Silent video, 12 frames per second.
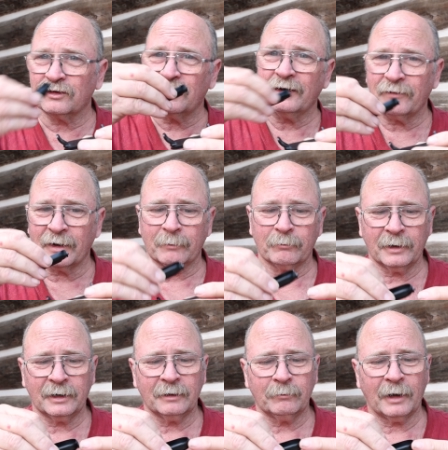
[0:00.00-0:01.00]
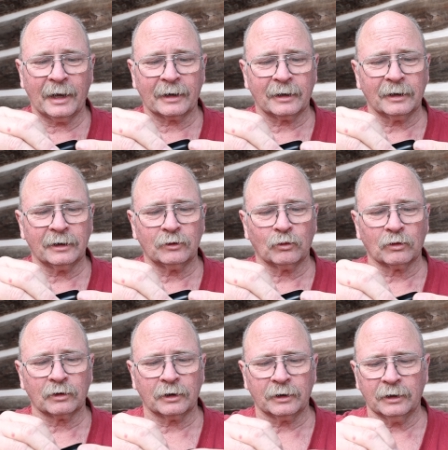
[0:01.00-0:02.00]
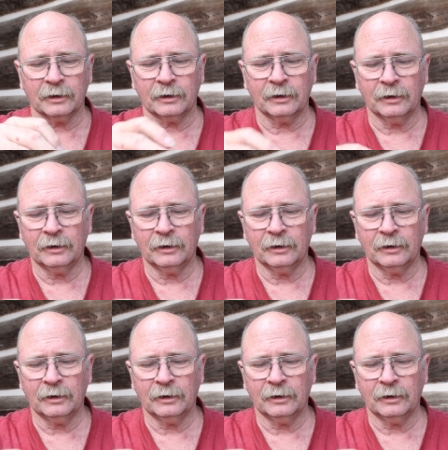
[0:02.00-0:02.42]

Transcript: see if I can bend it back and get it to work again.